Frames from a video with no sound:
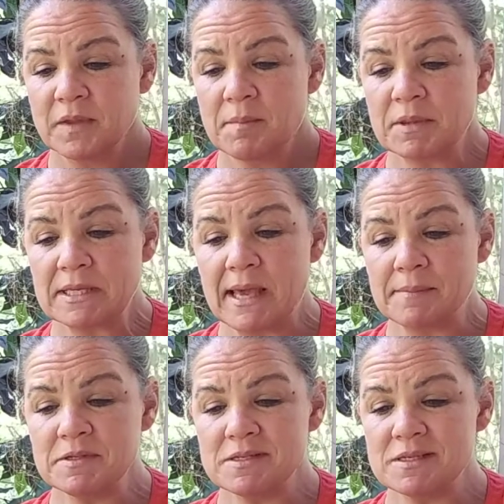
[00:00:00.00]
But the
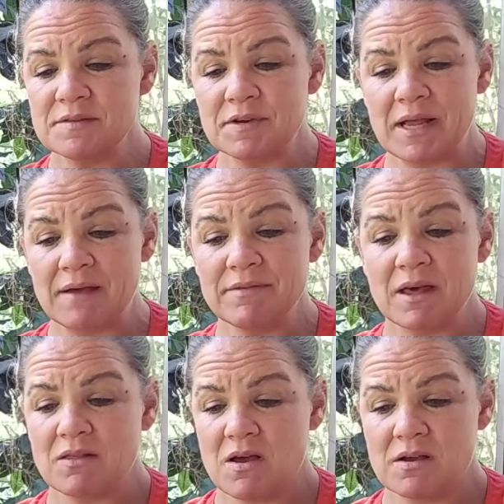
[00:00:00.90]
captain didn't even have
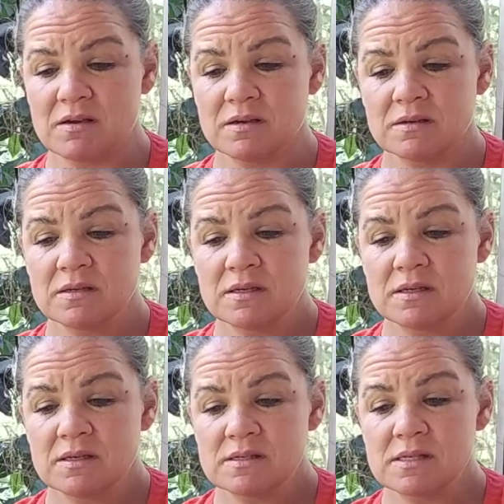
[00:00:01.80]
that long.
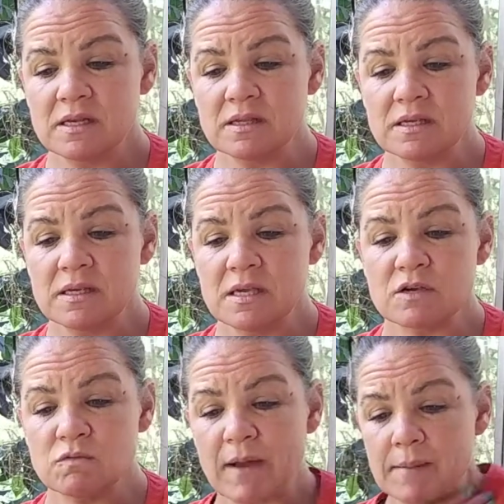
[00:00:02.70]
Suddenly, he
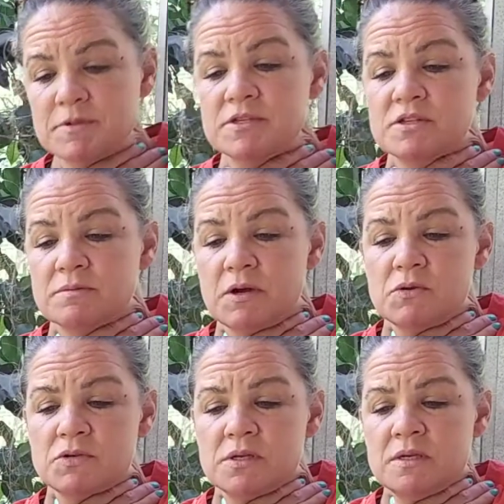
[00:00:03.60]
grabbed his
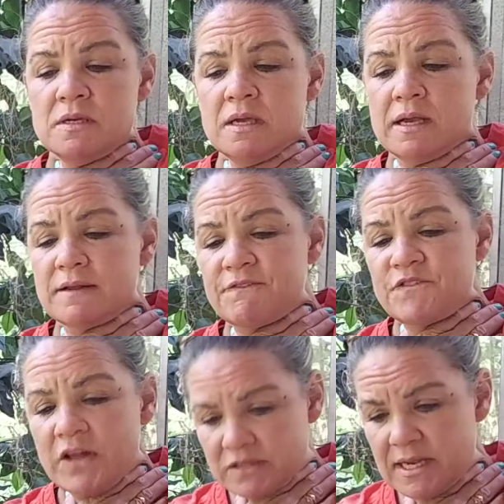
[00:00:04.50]
throat and he
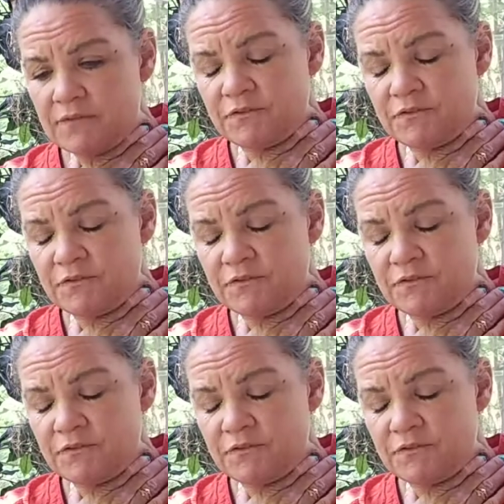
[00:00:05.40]
fell down